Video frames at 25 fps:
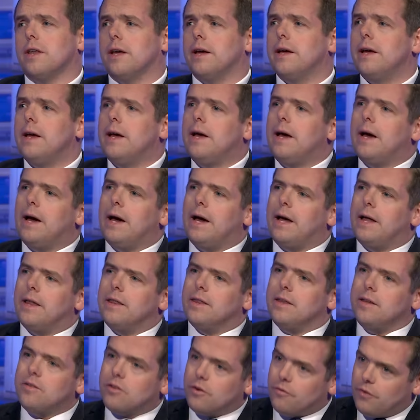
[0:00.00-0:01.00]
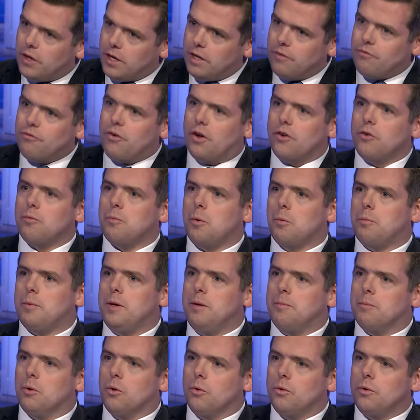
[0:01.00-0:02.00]
that these are very vulnerable
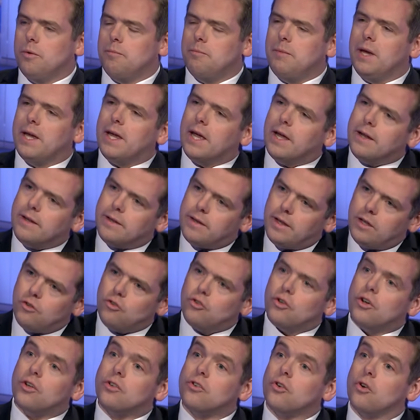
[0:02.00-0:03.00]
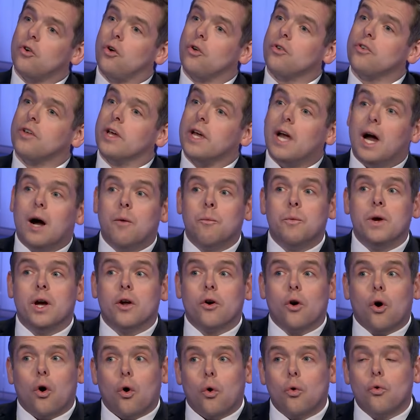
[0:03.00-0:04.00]
people making a dangerous crossing, and we
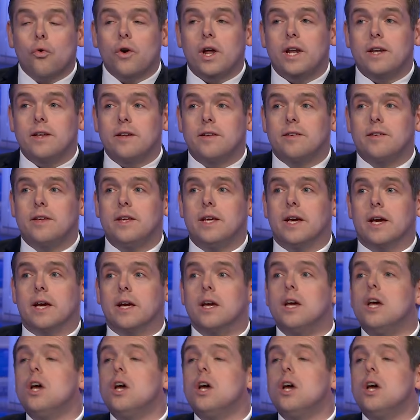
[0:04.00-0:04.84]
are already seeing...